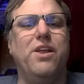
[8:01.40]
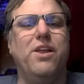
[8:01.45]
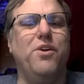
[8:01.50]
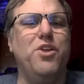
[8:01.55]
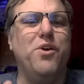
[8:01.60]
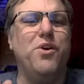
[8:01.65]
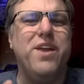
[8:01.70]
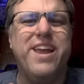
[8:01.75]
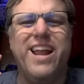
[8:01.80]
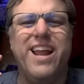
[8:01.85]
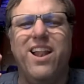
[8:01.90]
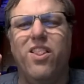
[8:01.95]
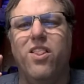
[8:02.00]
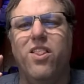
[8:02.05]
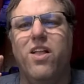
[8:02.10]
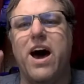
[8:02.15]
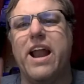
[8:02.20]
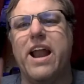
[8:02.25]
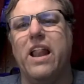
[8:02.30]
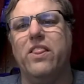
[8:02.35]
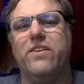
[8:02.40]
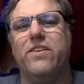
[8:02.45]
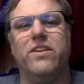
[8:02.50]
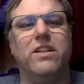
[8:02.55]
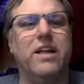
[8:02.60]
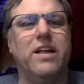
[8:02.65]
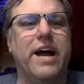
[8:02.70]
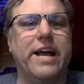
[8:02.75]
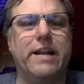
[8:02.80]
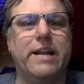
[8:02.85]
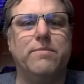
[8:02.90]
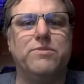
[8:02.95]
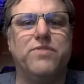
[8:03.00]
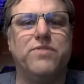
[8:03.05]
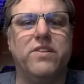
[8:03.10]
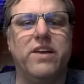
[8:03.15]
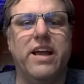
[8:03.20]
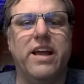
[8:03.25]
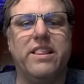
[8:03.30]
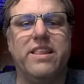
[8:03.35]
you know, you can get a lot of little items
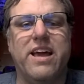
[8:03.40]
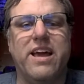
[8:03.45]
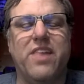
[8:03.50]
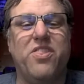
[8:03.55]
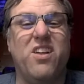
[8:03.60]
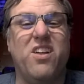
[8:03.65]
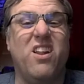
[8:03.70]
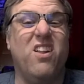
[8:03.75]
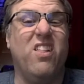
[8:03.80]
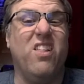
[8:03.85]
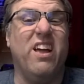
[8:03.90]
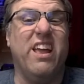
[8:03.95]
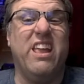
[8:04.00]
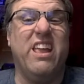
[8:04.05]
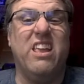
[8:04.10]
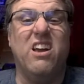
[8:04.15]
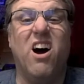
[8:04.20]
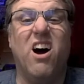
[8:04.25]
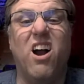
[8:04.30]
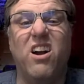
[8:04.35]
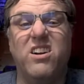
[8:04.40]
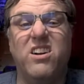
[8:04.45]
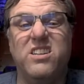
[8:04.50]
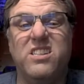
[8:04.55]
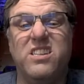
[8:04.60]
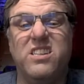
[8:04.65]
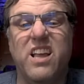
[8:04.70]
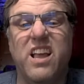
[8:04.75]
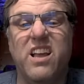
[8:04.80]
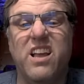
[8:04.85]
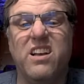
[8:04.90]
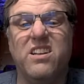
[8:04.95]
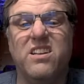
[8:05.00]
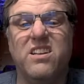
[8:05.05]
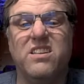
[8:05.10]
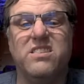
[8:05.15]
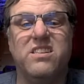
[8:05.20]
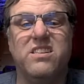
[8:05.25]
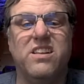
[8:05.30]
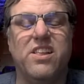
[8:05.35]
for like that are like yard
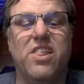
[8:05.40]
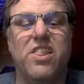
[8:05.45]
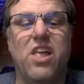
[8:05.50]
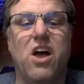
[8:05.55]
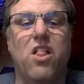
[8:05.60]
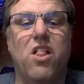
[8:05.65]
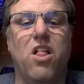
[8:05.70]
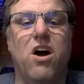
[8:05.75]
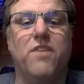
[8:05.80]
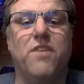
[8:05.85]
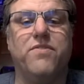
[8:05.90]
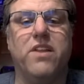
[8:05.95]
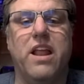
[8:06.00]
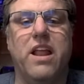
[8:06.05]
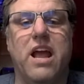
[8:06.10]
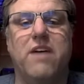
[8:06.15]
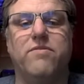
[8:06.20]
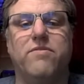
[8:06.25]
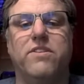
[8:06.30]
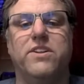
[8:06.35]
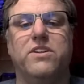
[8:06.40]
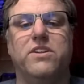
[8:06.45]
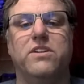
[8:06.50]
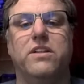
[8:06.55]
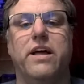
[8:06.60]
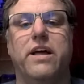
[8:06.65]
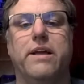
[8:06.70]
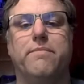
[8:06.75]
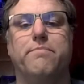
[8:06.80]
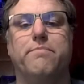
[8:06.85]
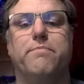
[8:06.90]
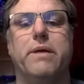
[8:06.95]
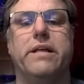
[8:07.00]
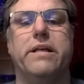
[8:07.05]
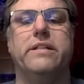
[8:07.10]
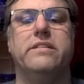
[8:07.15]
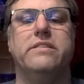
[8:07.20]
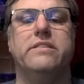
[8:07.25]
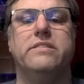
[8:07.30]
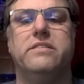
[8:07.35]
sales. They'll often have little, like,
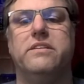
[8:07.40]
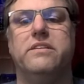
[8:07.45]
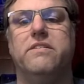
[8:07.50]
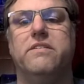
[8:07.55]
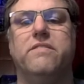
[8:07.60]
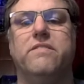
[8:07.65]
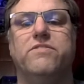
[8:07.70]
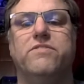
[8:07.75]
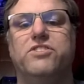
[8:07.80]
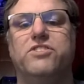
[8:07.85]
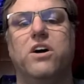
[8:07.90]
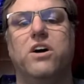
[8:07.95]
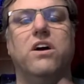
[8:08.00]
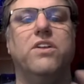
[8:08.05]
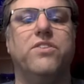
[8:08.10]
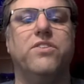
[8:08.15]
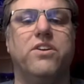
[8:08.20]
bins of junk.